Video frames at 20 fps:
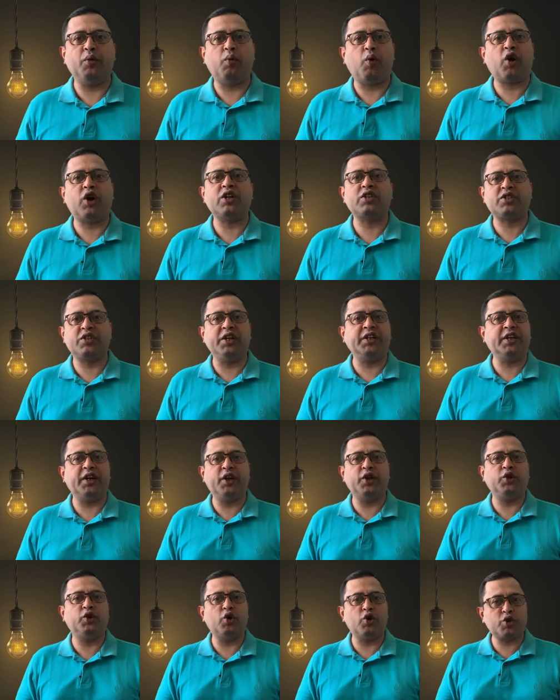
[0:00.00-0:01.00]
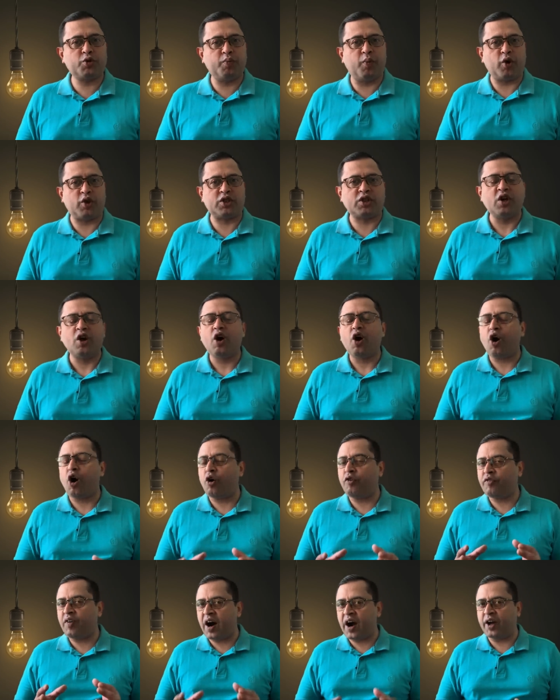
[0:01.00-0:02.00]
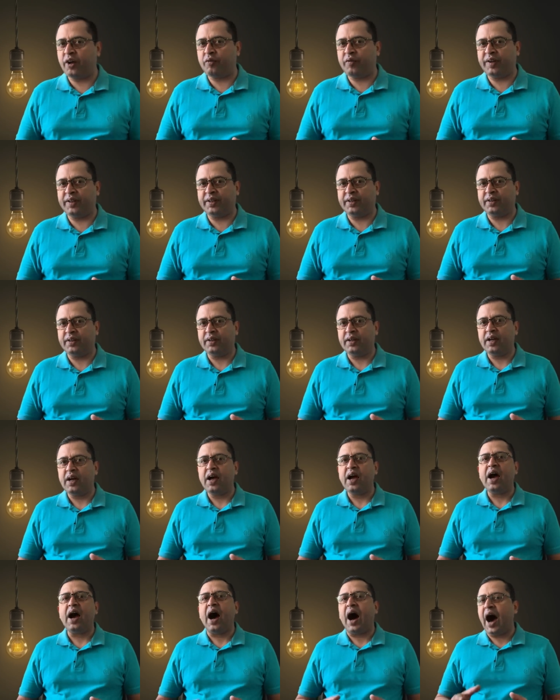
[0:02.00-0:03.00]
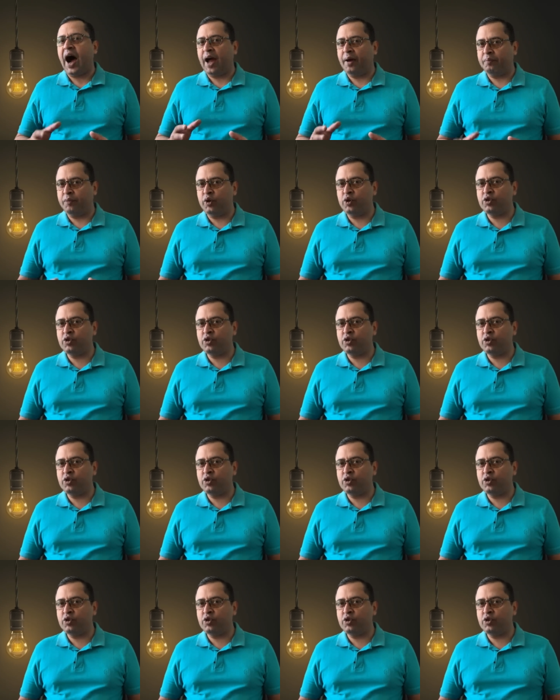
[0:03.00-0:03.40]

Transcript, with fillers: what is written in those books of Ayurveda. I am